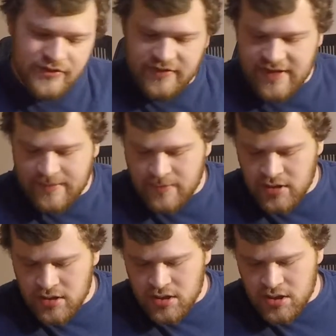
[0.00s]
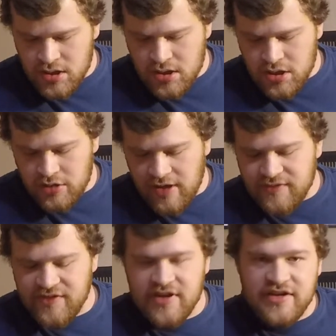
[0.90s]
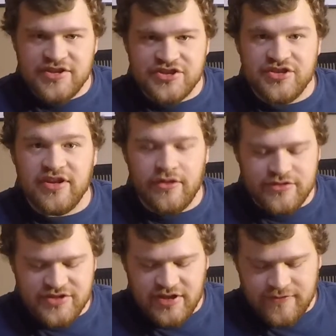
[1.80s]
to them, obviously in addition to the other stuff,